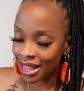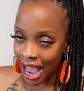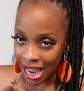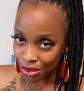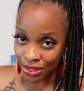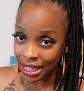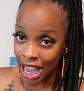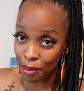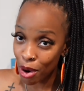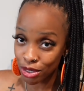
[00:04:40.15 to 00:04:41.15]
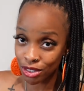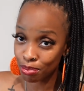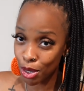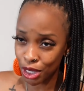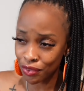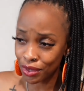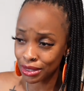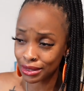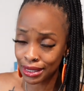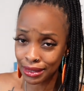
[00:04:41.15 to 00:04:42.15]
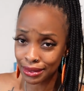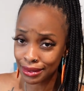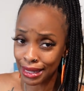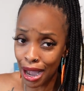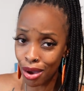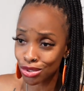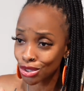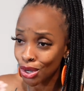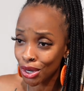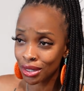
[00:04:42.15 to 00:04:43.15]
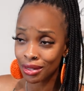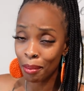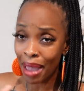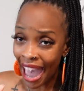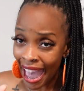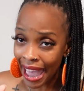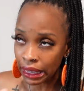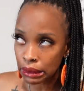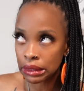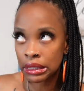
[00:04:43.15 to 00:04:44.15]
I don't think I'll purchase a Birkin, a $10,000 bag.